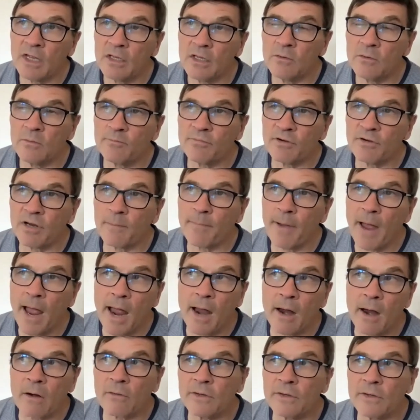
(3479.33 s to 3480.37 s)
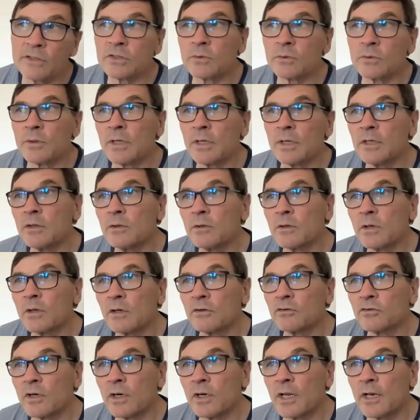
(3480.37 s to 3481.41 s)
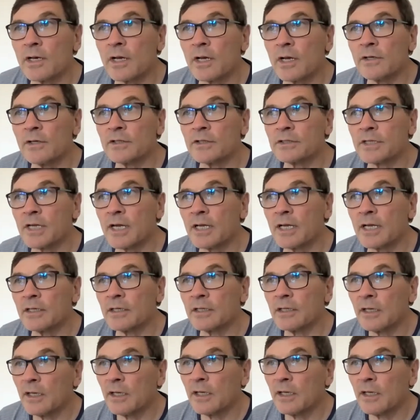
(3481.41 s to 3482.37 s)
You bring power into it, and you kind of try and understand